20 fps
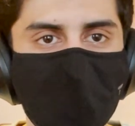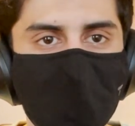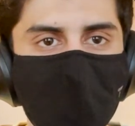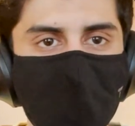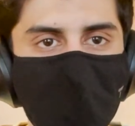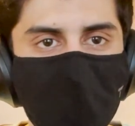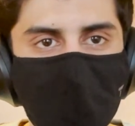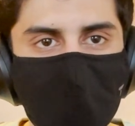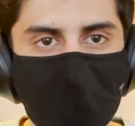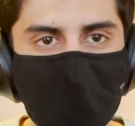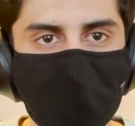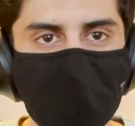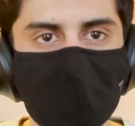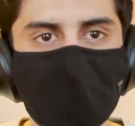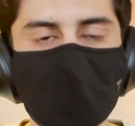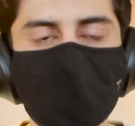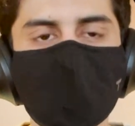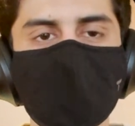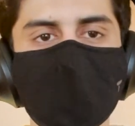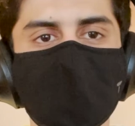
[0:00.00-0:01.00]
you can
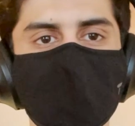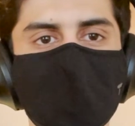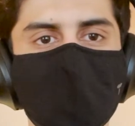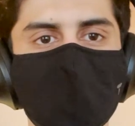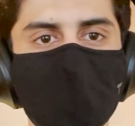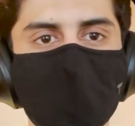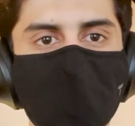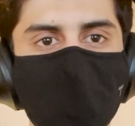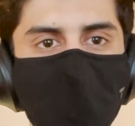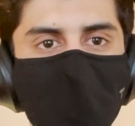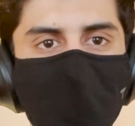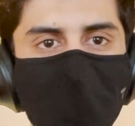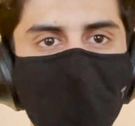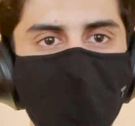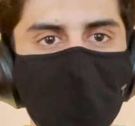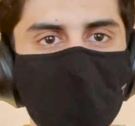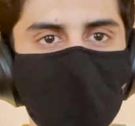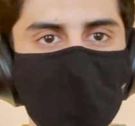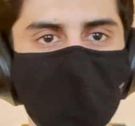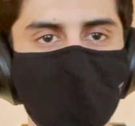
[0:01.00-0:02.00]
see
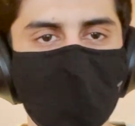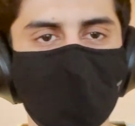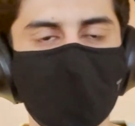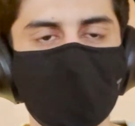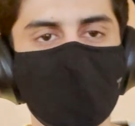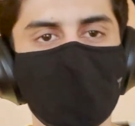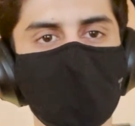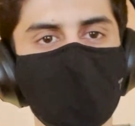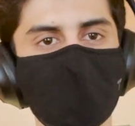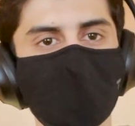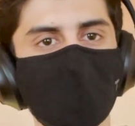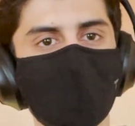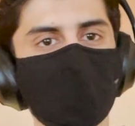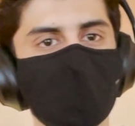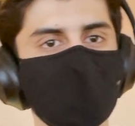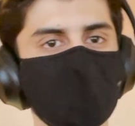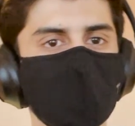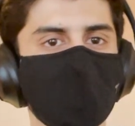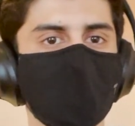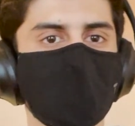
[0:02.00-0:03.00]
the
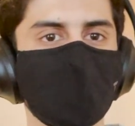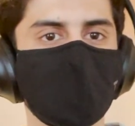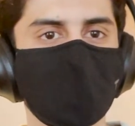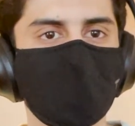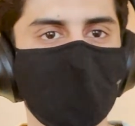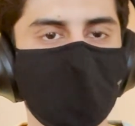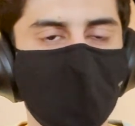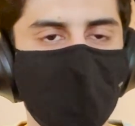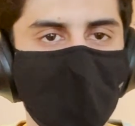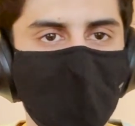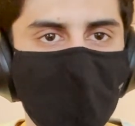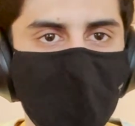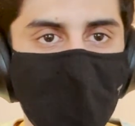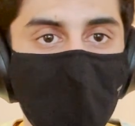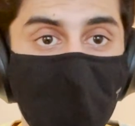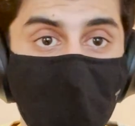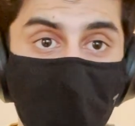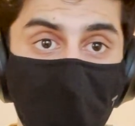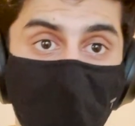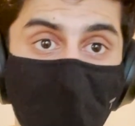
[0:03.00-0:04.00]
change in
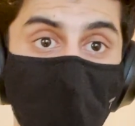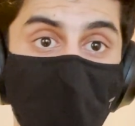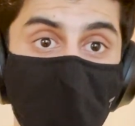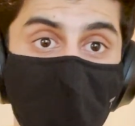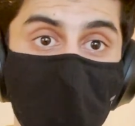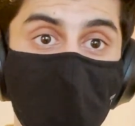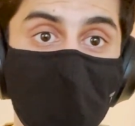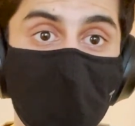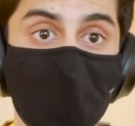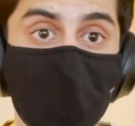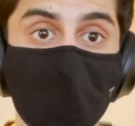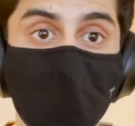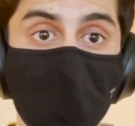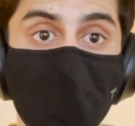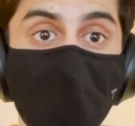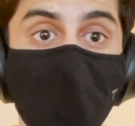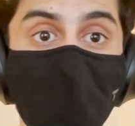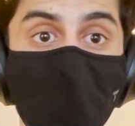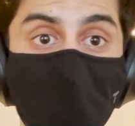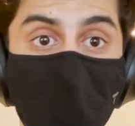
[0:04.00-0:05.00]
priority. So
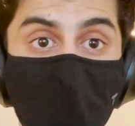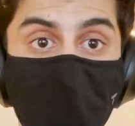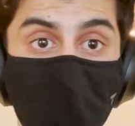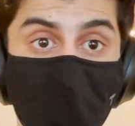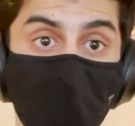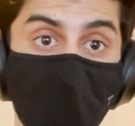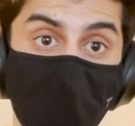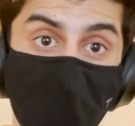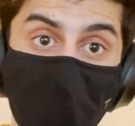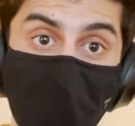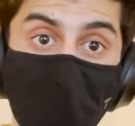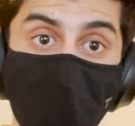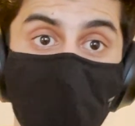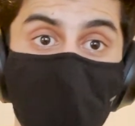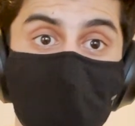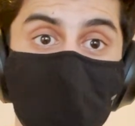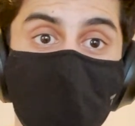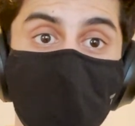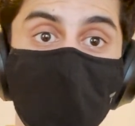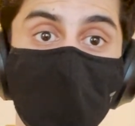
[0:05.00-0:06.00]
now they're
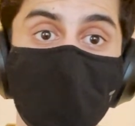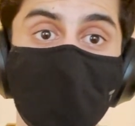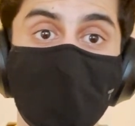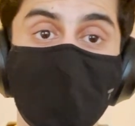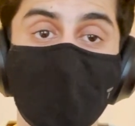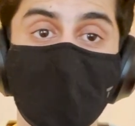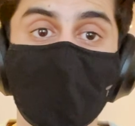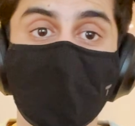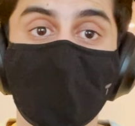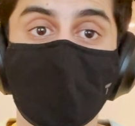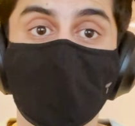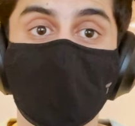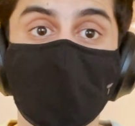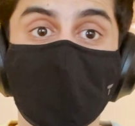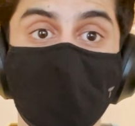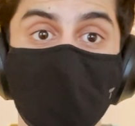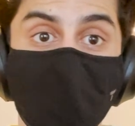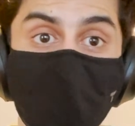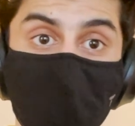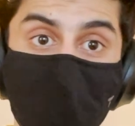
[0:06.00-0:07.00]
prioritizing
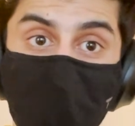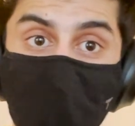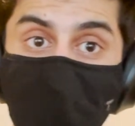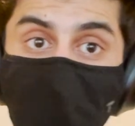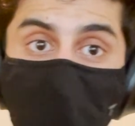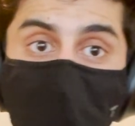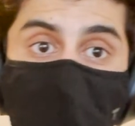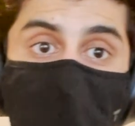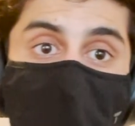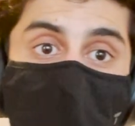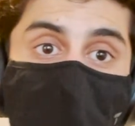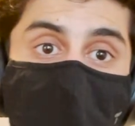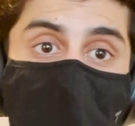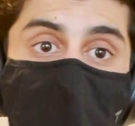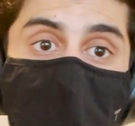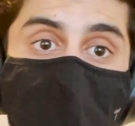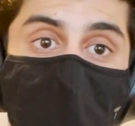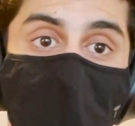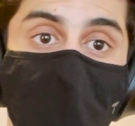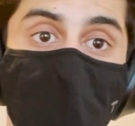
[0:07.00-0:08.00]
the electric
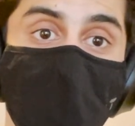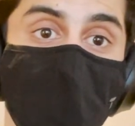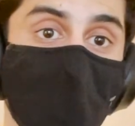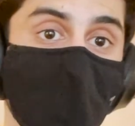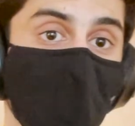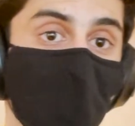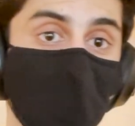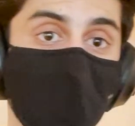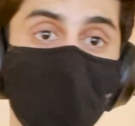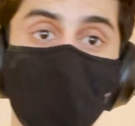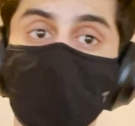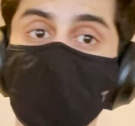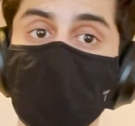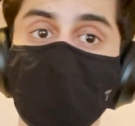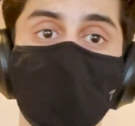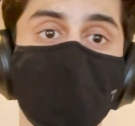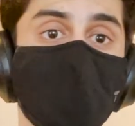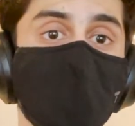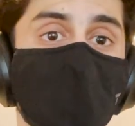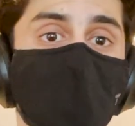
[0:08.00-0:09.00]
vehicles. So you get
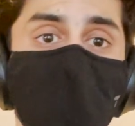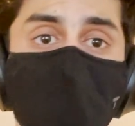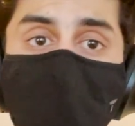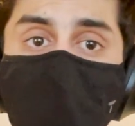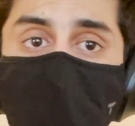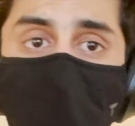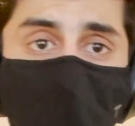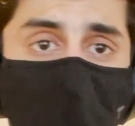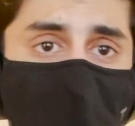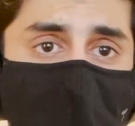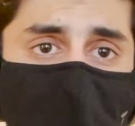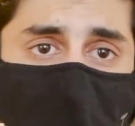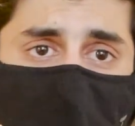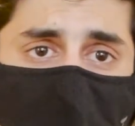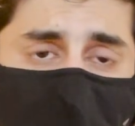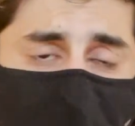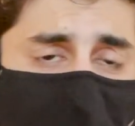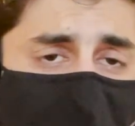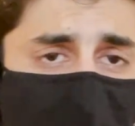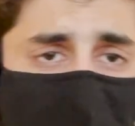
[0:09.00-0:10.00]
electric vehicle
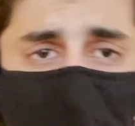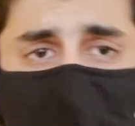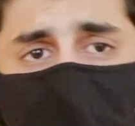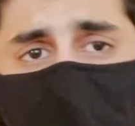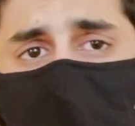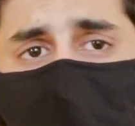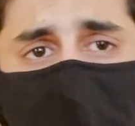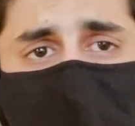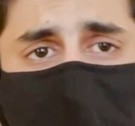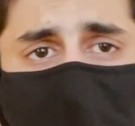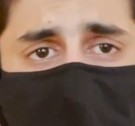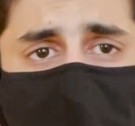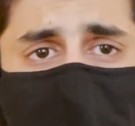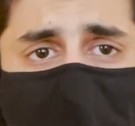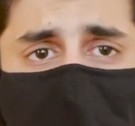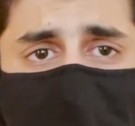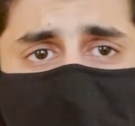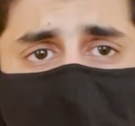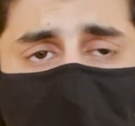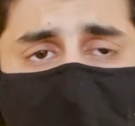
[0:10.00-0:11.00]
parkings in the city
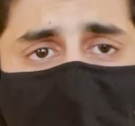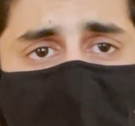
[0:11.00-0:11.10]
center.